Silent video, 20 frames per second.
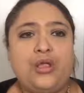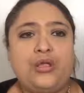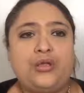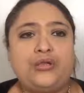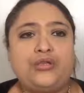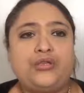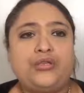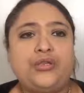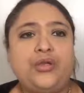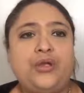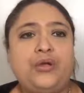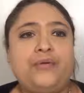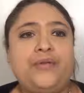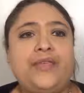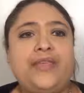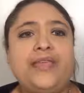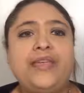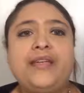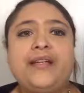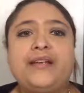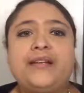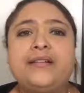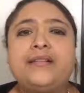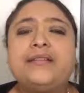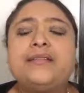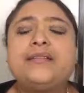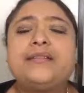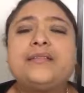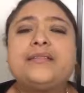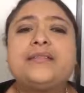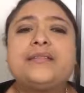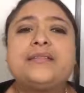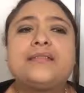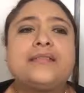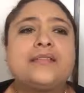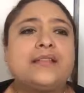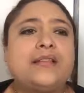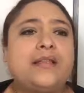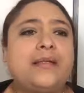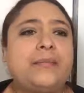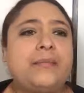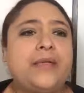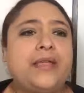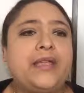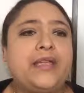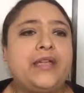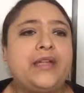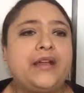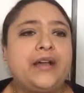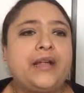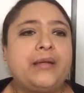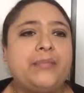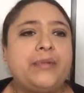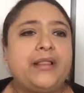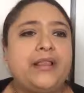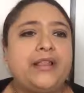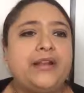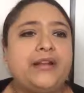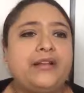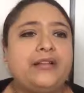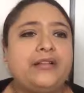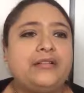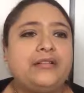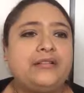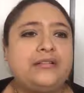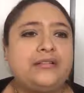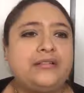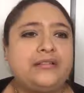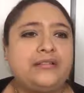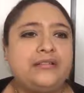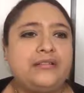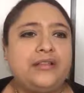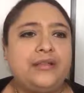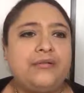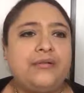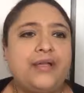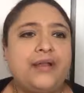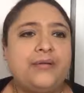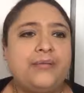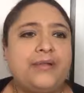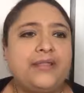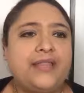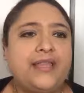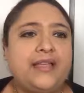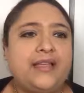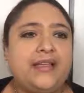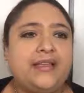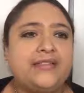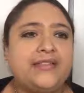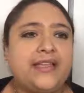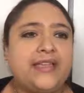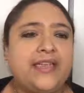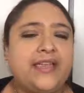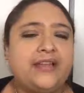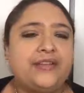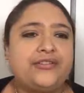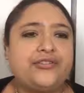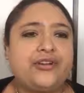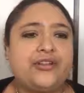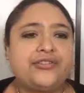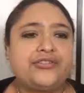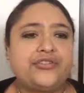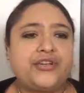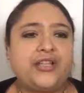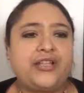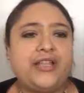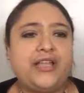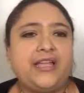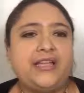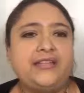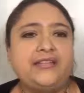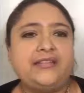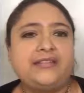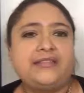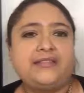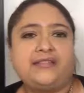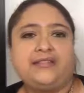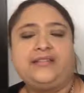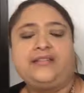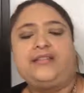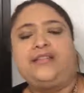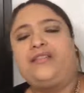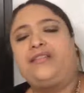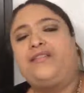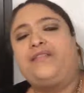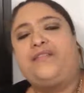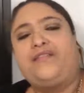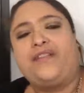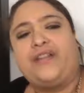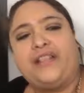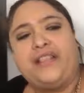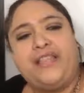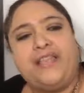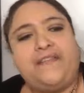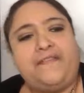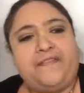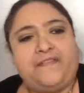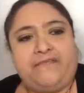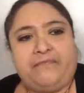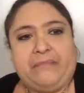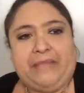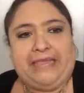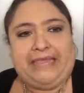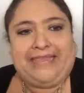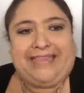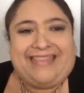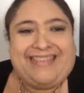So here, let me grab a little, no, I don't want that because I can't draw straight lines for the life of me.